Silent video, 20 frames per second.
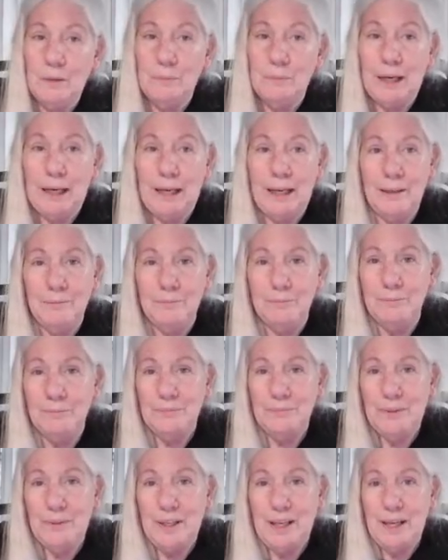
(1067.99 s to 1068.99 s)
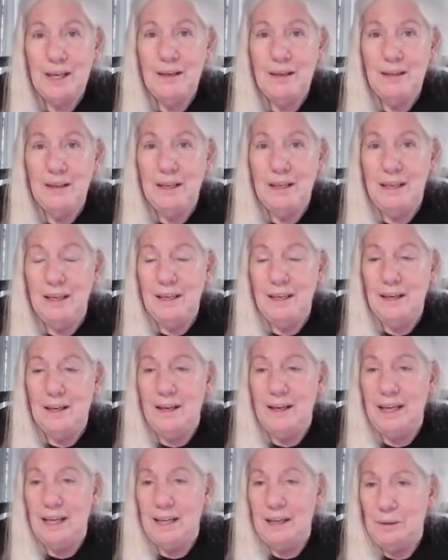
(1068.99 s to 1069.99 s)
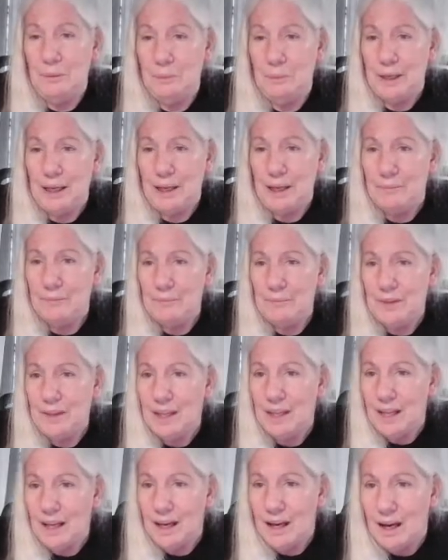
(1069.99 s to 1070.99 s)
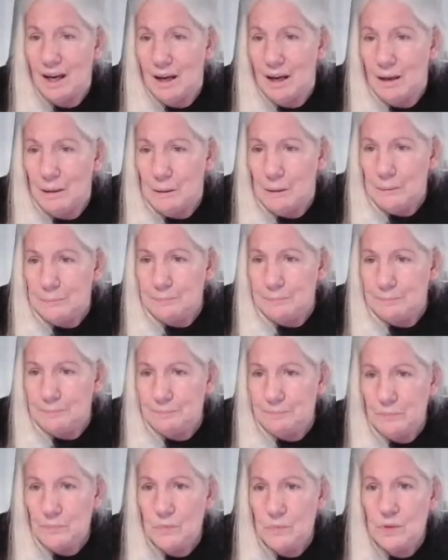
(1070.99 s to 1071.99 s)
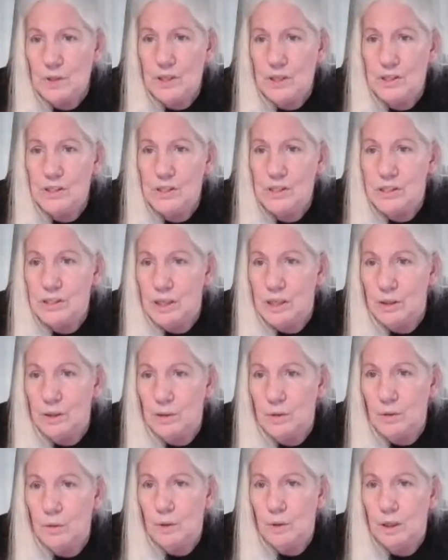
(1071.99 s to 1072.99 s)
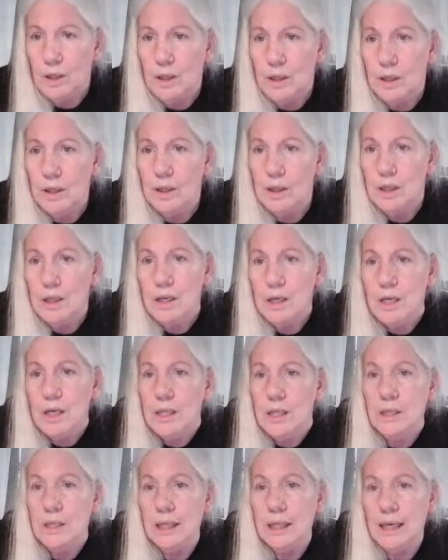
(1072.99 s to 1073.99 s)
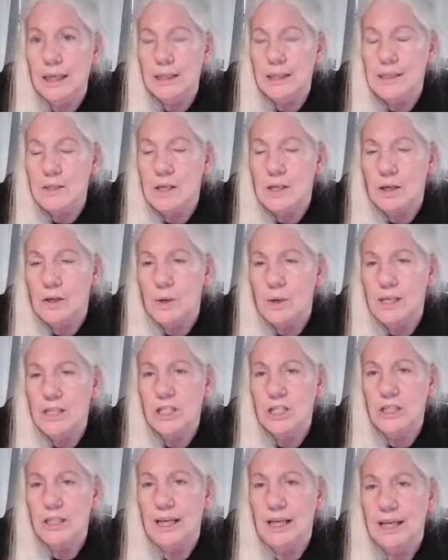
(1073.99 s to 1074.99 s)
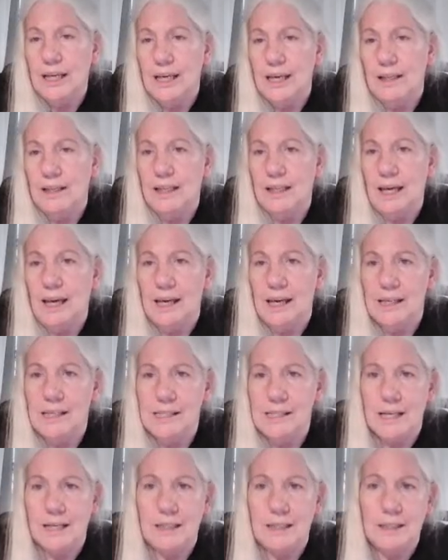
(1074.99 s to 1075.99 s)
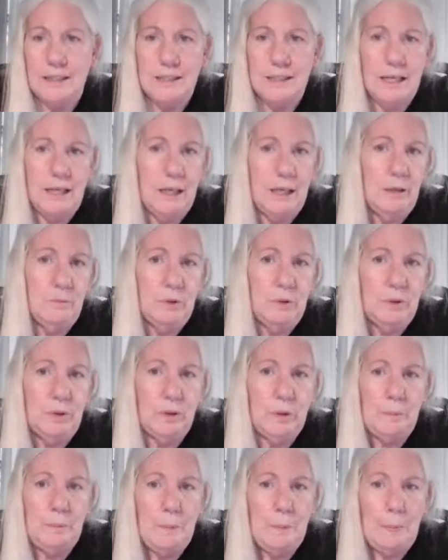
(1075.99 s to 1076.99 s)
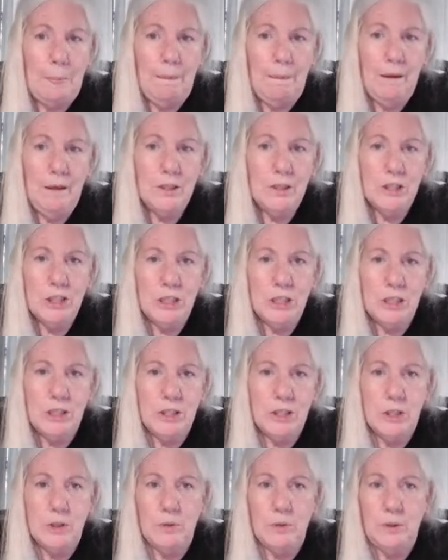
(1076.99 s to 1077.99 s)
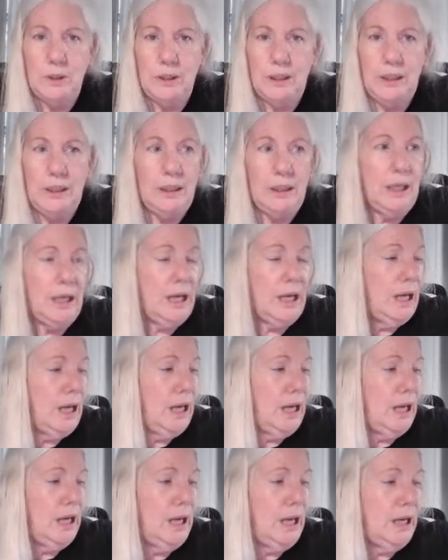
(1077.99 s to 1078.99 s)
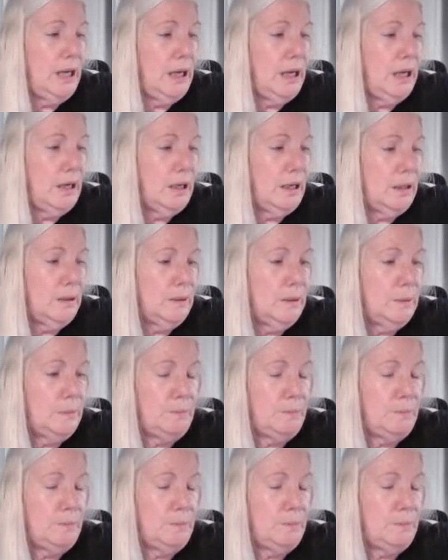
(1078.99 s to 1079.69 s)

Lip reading: But anyway, um, so the question that Kelly has on the table, she's doing the